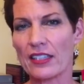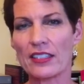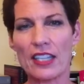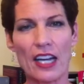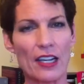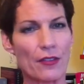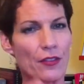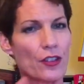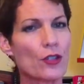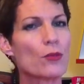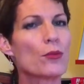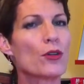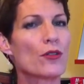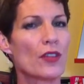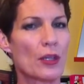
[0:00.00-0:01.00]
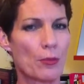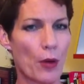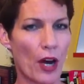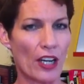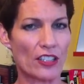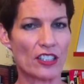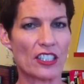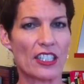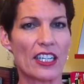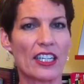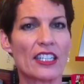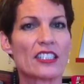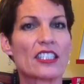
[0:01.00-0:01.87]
that's got a few moving parts in it.